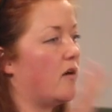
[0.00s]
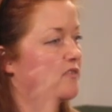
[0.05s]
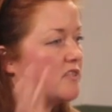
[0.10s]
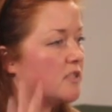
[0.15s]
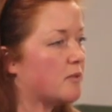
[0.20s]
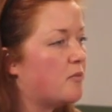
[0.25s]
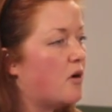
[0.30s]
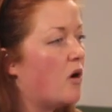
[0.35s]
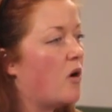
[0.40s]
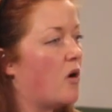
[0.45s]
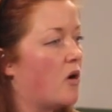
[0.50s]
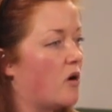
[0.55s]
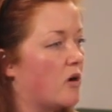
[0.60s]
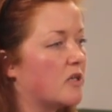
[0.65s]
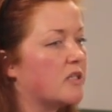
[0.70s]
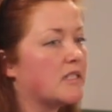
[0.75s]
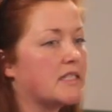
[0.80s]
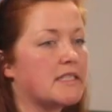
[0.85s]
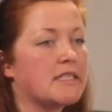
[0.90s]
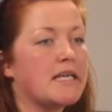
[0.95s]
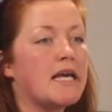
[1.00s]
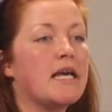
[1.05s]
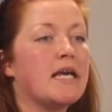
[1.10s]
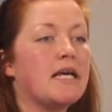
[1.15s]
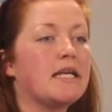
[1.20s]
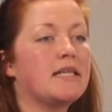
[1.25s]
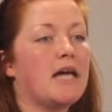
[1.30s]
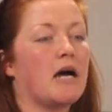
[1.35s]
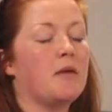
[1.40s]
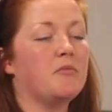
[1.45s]
of support
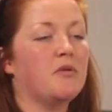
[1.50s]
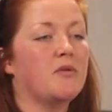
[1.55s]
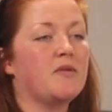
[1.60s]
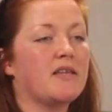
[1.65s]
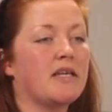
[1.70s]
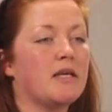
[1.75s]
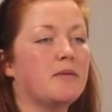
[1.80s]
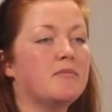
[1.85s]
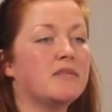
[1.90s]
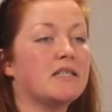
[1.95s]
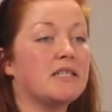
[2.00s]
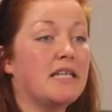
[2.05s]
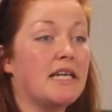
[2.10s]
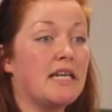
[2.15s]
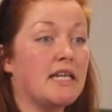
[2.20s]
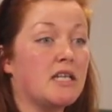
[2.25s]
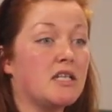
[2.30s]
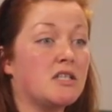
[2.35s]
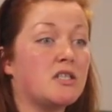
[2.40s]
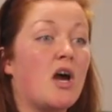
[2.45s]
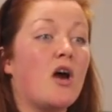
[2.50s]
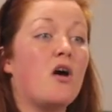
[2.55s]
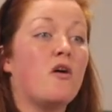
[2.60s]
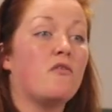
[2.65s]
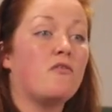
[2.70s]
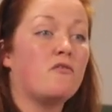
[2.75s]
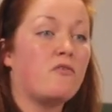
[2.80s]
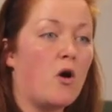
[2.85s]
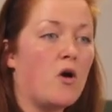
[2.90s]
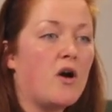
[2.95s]
that museums need
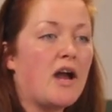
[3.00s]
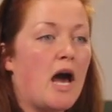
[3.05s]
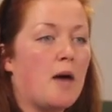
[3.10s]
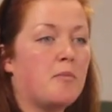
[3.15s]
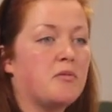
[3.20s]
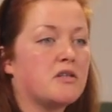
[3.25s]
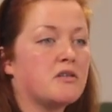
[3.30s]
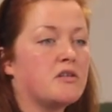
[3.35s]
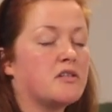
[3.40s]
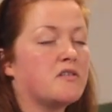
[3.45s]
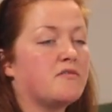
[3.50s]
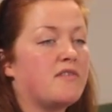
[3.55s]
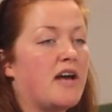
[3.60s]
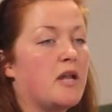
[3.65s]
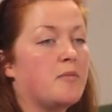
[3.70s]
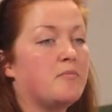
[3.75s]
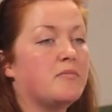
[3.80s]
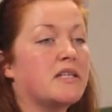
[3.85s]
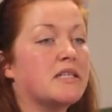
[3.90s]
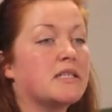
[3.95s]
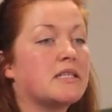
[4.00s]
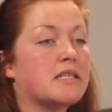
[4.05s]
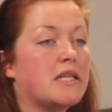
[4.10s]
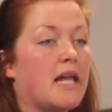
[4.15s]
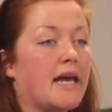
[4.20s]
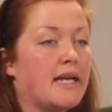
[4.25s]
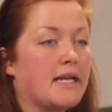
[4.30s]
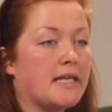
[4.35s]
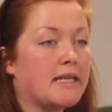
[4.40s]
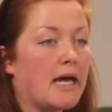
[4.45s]
for capital developments
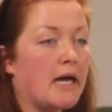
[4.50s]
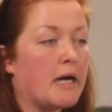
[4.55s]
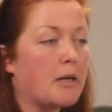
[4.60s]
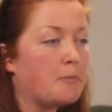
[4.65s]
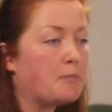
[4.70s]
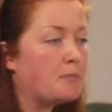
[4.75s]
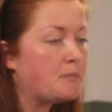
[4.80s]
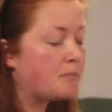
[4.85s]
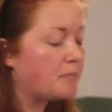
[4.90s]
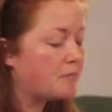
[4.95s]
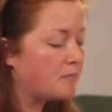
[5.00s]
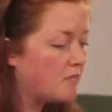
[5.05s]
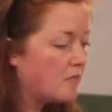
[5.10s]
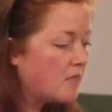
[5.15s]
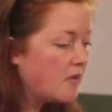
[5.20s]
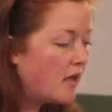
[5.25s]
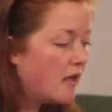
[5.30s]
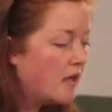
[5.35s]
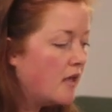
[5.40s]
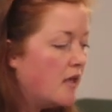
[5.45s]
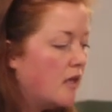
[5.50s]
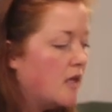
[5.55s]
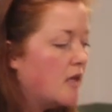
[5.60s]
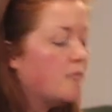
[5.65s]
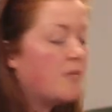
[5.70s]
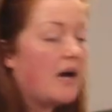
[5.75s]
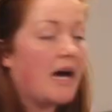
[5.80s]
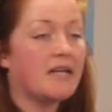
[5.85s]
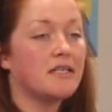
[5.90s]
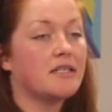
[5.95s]
like that.
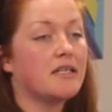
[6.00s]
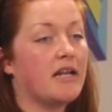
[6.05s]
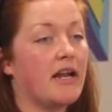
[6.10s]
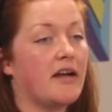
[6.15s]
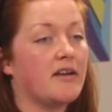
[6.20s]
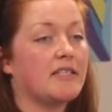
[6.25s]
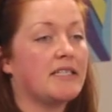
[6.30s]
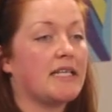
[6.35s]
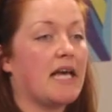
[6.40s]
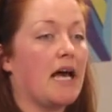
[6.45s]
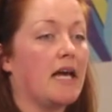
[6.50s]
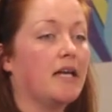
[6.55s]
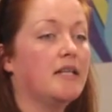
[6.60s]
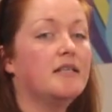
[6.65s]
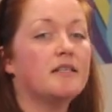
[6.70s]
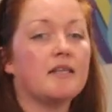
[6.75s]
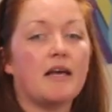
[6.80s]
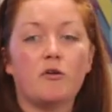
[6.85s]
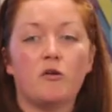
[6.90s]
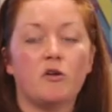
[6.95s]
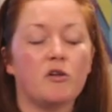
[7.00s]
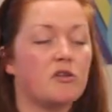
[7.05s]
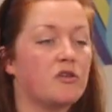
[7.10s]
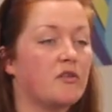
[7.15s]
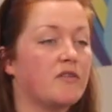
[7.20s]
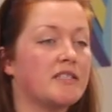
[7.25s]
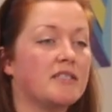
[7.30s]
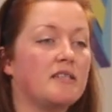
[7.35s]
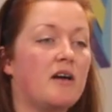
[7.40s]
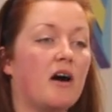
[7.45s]
But as Claire said,
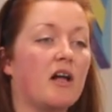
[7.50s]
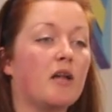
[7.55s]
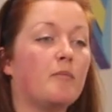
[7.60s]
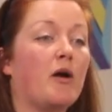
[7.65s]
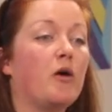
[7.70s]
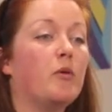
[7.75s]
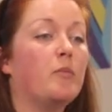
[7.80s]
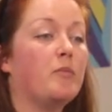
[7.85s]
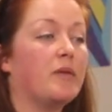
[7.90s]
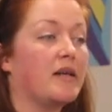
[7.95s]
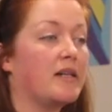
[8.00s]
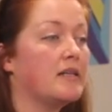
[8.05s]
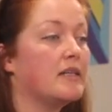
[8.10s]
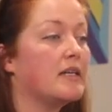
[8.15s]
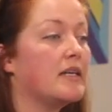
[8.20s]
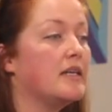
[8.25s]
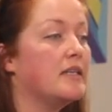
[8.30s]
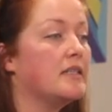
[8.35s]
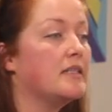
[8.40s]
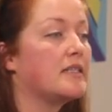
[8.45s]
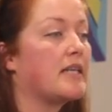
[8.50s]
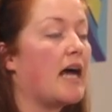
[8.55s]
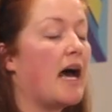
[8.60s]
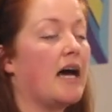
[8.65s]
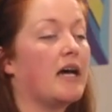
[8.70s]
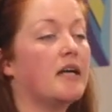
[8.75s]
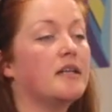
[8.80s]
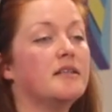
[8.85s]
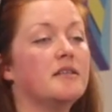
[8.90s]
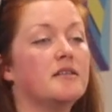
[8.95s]
culture isn't all about buildings,
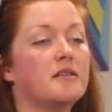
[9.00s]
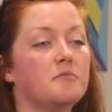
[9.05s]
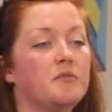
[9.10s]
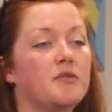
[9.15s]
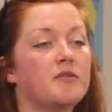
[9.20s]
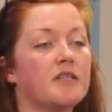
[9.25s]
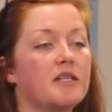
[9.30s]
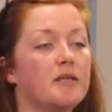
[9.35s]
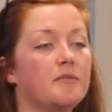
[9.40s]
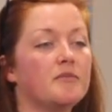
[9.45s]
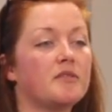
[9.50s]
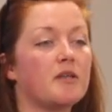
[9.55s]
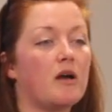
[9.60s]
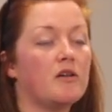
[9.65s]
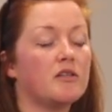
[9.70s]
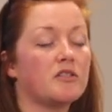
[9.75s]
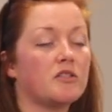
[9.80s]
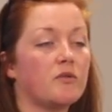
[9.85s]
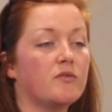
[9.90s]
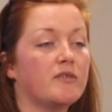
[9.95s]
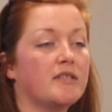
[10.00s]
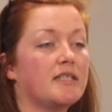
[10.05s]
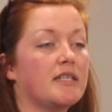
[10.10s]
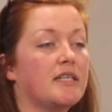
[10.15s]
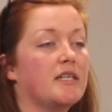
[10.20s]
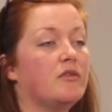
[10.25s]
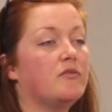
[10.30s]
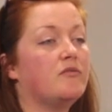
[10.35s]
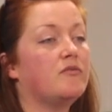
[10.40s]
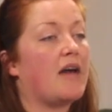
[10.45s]
and museums also
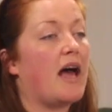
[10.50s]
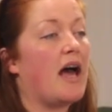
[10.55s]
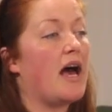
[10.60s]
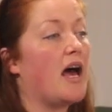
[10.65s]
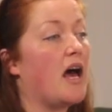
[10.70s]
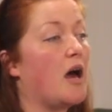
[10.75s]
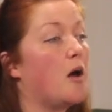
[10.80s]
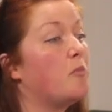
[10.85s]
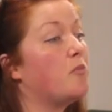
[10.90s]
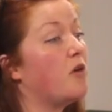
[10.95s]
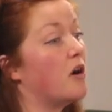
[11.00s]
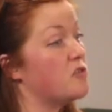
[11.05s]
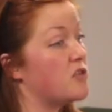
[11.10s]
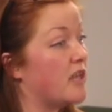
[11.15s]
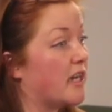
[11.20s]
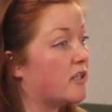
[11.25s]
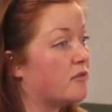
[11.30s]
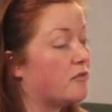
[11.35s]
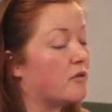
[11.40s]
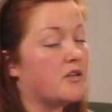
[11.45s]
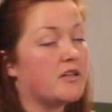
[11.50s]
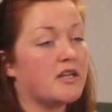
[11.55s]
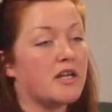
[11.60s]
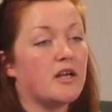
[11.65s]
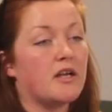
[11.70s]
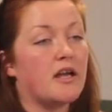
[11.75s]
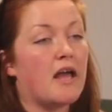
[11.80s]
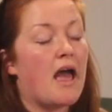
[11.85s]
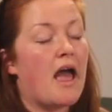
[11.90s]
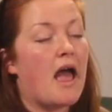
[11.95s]
receive project
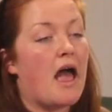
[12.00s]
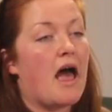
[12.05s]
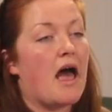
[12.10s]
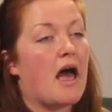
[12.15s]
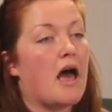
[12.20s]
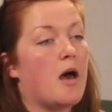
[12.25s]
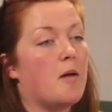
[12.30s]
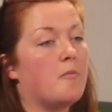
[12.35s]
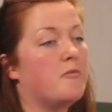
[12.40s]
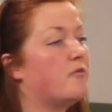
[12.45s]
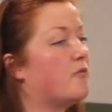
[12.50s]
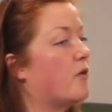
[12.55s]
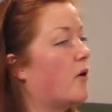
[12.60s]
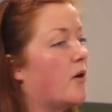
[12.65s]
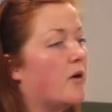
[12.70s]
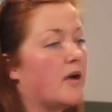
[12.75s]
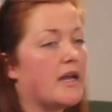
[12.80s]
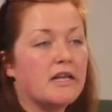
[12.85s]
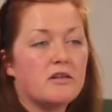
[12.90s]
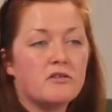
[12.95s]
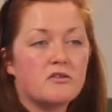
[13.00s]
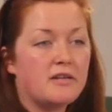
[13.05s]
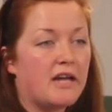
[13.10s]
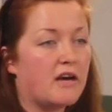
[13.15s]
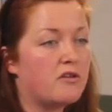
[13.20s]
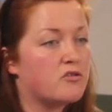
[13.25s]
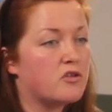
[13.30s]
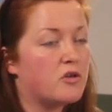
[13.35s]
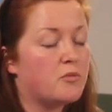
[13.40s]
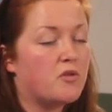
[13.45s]
funding for
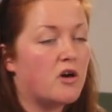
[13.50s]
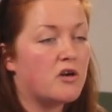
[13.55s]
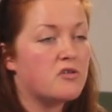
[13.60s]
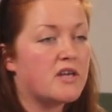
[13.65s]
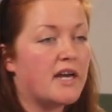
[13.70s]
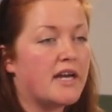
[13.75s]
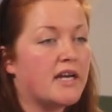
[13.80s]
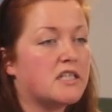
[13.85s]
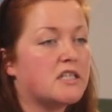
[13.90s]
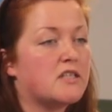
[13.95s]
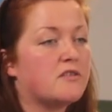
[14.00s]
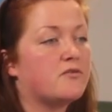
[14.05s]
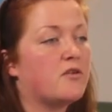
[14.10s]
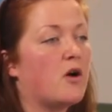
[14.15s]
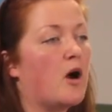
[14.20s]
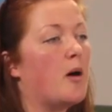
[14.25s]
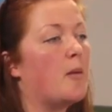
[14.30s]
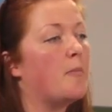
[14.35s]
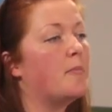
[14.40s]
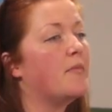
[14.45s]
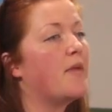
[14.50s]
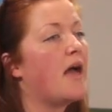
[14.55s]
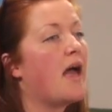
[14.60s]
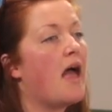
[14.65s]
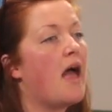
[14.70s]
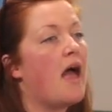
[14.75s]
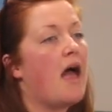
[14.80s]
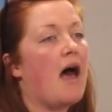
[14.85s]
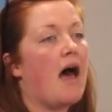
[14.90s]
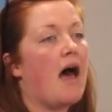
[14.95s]
international projects from